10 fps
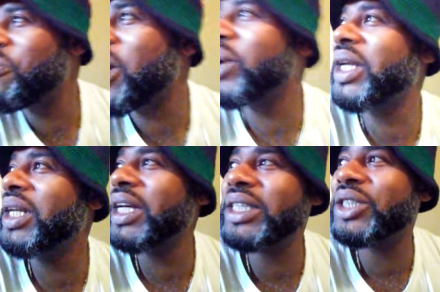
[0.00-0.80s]
of
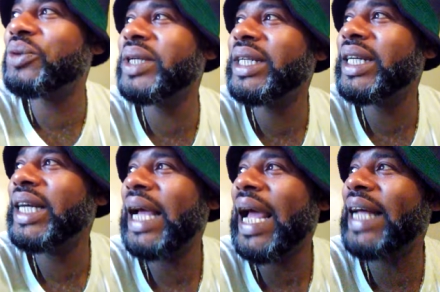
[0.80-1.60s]
American history
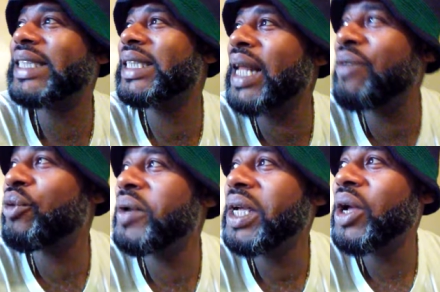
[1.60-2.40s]
and
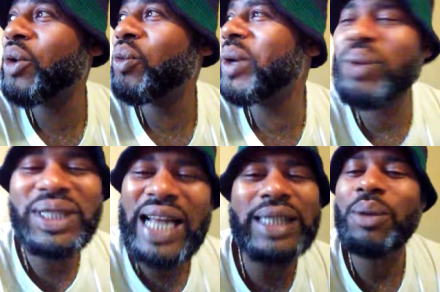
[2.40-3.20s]
slavery, we
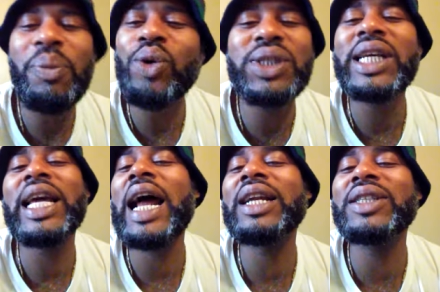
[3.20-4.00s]
was not supposed to
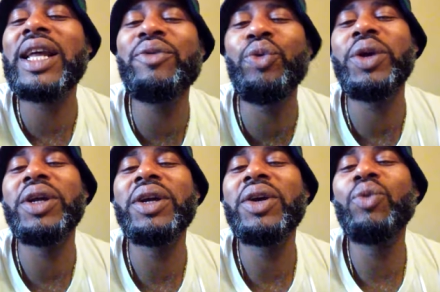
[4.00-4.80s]
get out of
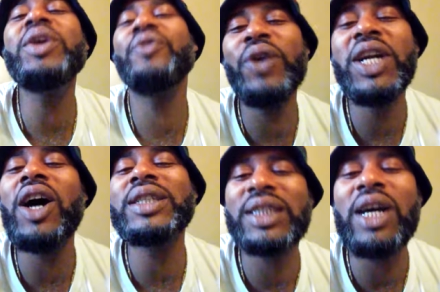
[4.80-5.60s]
slavery. We freed
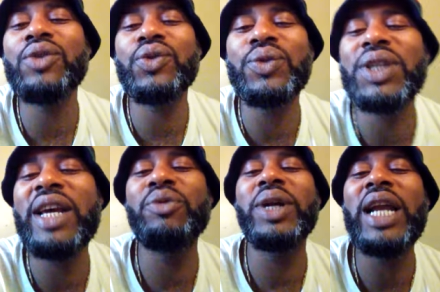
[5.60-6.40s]
ourselves from
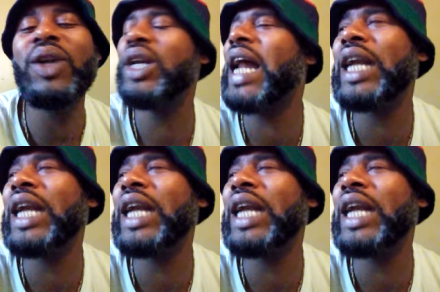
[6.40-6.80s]
slavery. Not,